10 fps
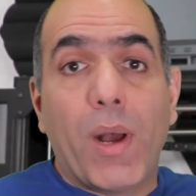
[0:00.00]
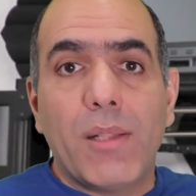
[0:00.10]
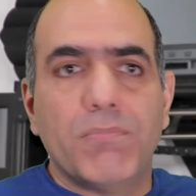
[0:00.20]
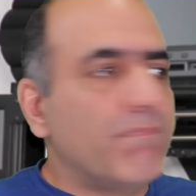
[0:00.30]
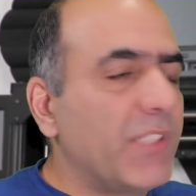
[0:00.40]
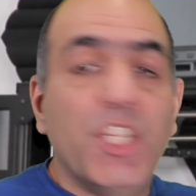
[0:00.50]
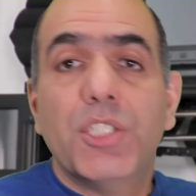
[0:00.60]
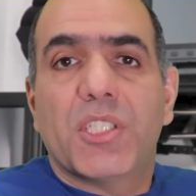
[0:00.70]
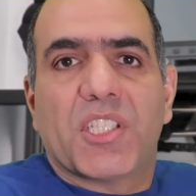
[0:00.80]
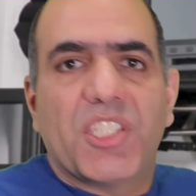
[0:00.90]
Well,
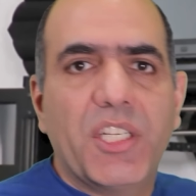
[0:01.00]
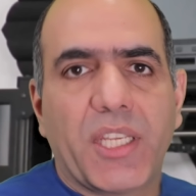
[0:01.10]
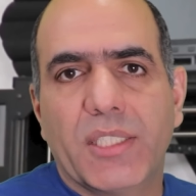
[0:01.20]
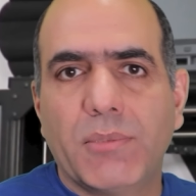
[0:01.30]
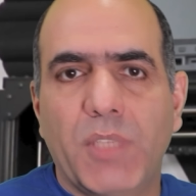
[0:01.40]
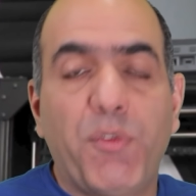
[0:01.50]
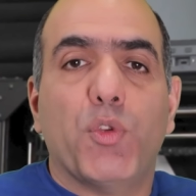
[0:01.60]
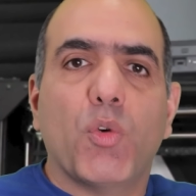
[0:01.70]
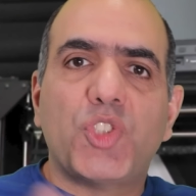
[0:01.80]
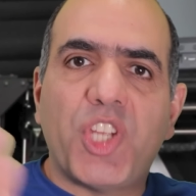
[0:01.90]
here's the circuit if
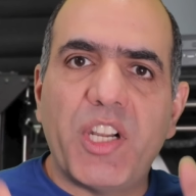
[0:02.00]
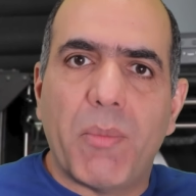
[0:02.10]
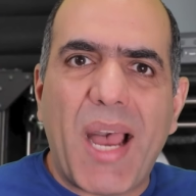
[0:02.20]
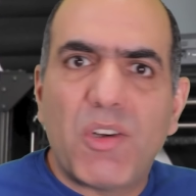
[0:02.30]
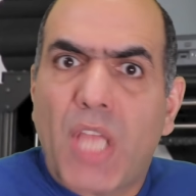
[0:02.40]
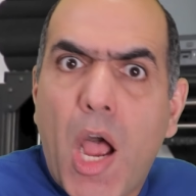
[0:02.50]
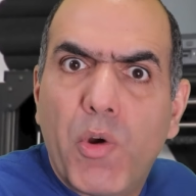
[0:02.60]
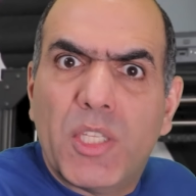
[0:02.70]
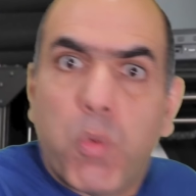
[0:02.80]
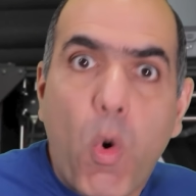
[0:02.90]
you don't care about
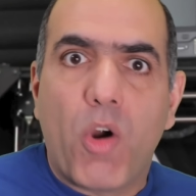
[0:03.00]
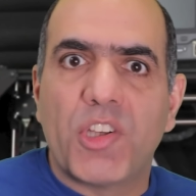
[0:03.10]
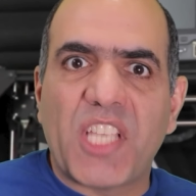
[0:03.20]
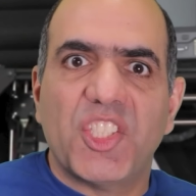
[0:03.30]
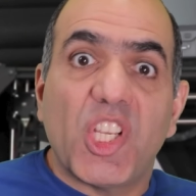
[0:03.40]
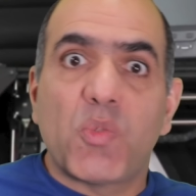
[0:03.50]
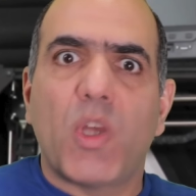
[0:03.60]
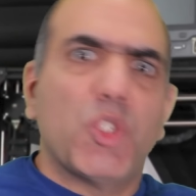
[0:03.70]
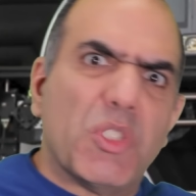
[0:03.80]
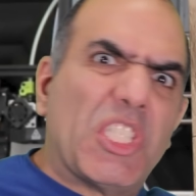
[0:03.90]
how it works and just want to